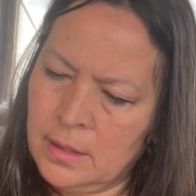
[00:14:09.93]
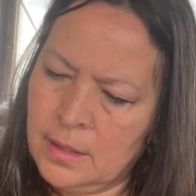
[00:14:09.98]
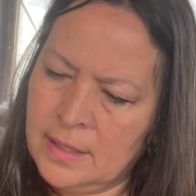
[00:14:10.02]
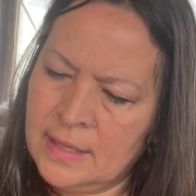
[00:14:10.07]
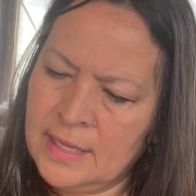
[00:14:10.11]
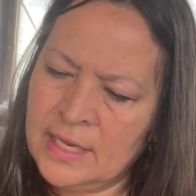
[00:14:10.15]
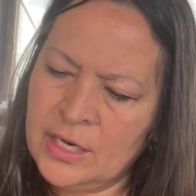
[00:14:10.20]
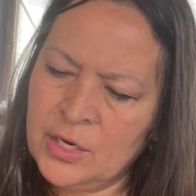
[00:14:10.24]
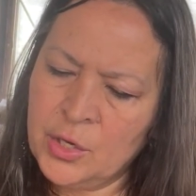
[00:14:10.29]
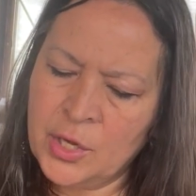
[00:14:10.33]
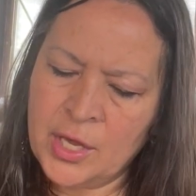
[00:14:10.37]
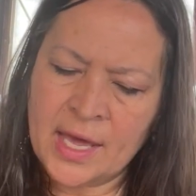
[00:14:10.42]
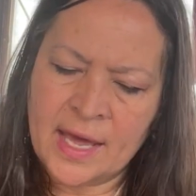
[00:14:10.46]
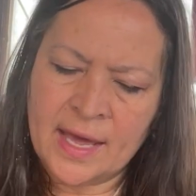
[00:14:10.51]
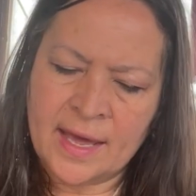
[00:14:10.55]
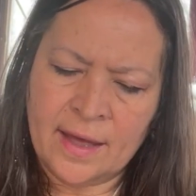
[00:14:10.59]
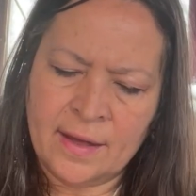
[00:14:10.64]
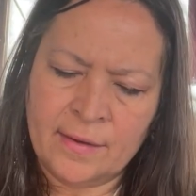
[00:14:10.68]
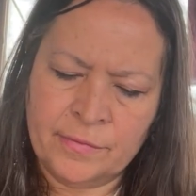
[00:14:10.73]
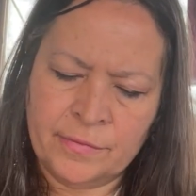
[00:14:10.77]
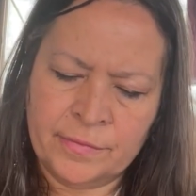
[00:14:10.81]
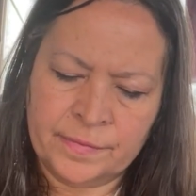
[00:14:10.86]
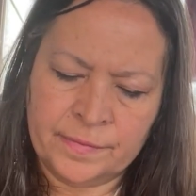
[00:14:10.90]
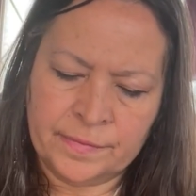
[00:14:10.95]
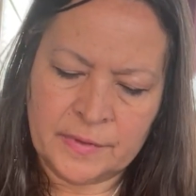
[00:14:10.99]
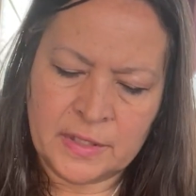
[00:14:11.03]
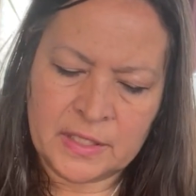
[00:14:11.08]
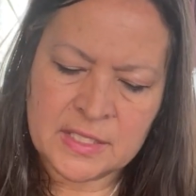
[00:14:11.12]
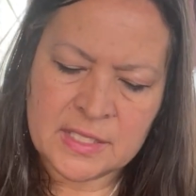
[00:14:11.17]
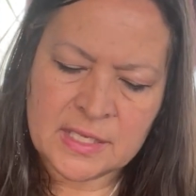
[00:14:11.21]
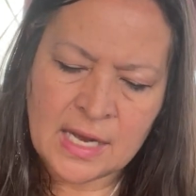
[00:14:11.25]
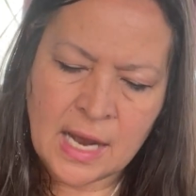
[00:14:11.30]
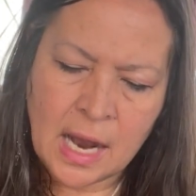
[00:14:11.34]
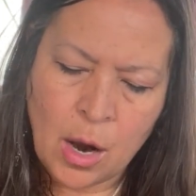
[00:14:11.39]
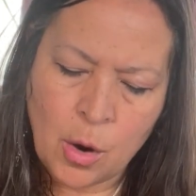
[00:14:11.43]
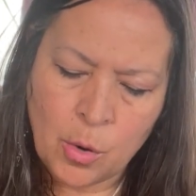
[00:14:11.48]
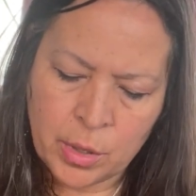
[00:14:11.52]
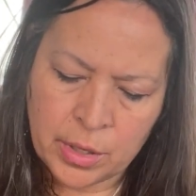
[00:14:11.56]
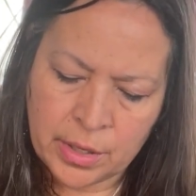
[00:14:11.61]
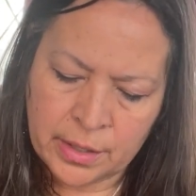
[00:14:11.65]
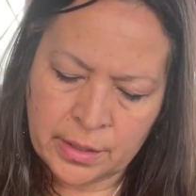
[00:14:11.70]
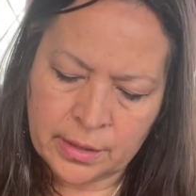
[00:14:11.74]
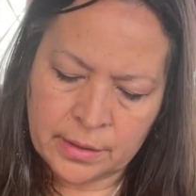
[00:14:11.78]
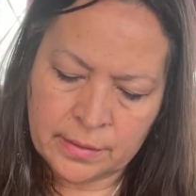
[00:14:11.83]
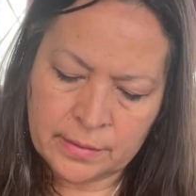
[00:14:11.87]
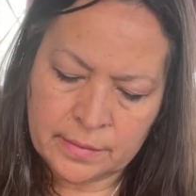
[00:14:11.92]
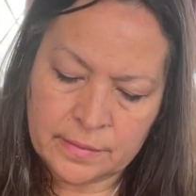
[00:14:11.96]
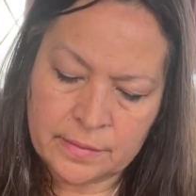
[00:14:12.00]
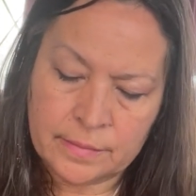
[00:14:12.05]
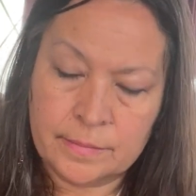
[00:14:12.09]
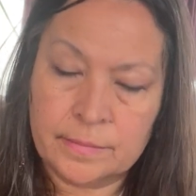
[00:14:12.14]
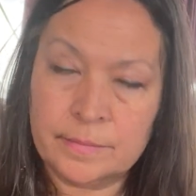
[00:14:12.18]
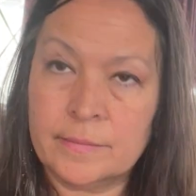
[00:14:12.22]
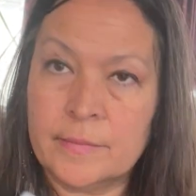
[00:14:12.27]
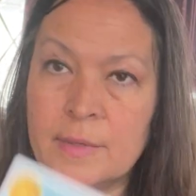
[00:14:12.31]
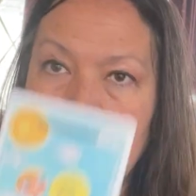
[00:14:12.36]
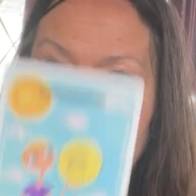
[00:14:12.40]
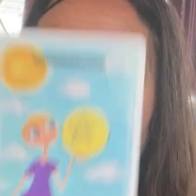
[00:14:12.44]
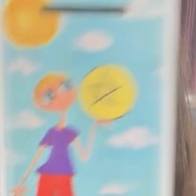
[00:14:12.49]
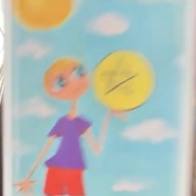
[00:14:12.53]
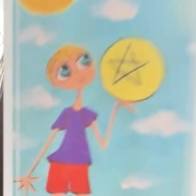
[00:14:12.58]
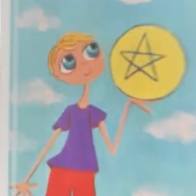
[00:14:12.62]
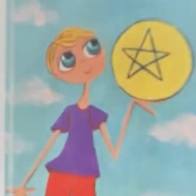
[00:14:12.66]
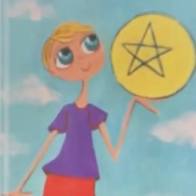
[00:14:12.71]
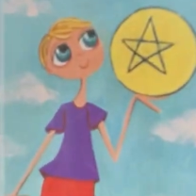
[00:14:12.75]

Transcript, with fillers: And then you have the Tower. Has to